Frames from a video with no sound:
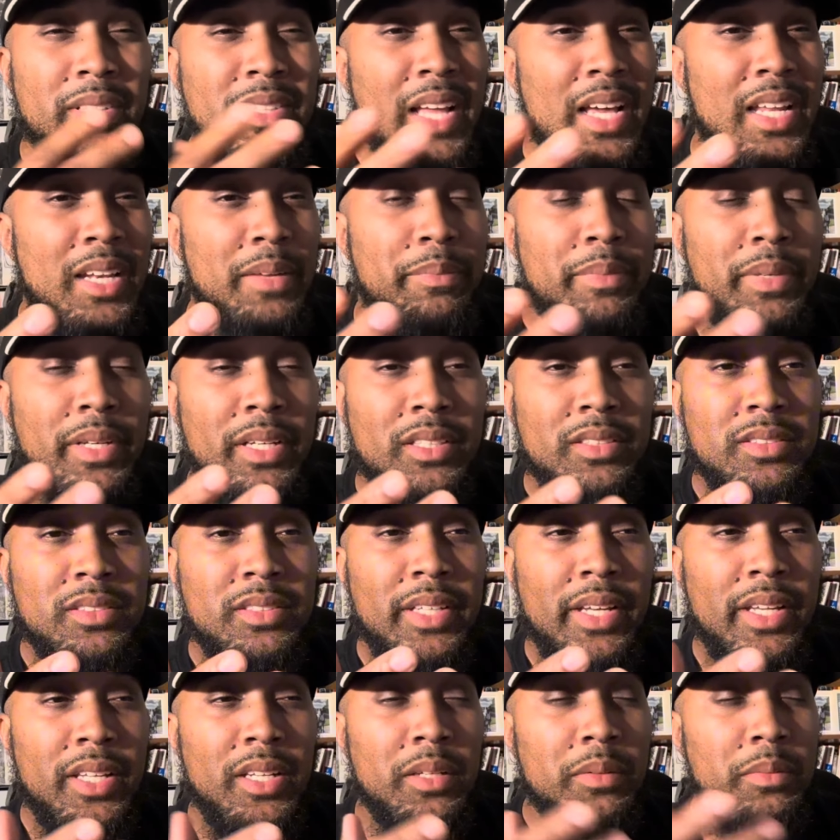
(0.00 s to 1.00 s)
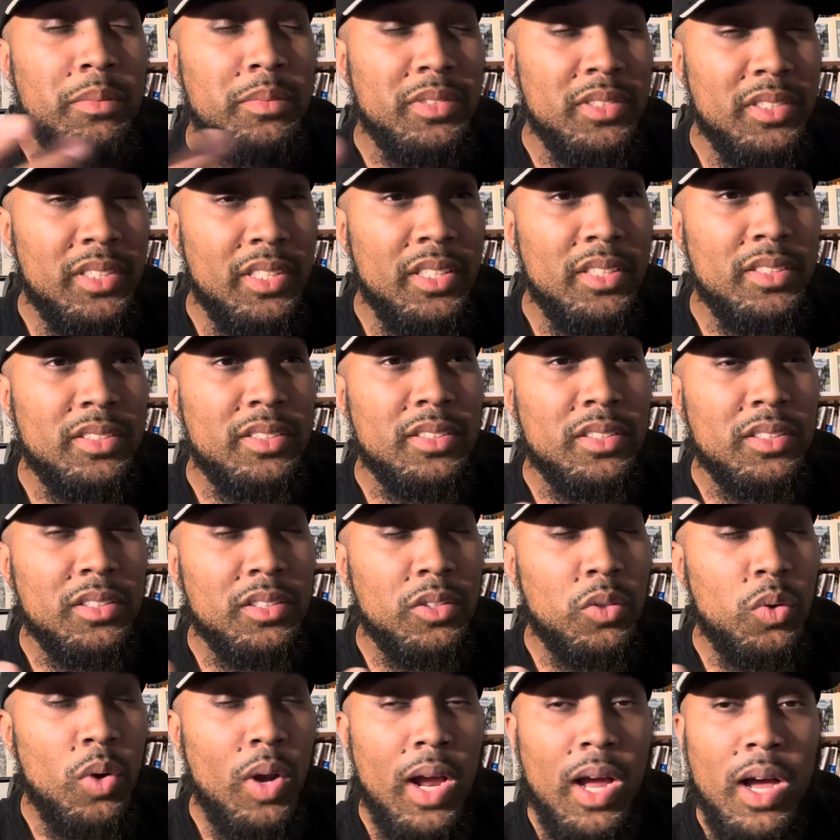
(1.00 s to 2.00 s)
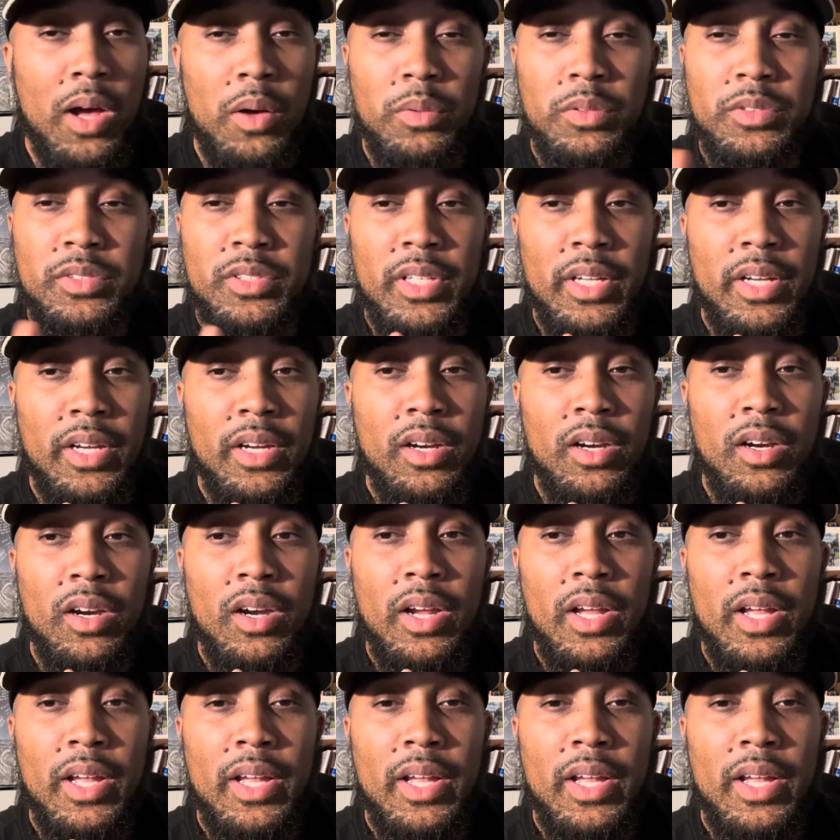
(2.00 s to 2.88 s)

Not the biggest stadiums, decent crowd was there.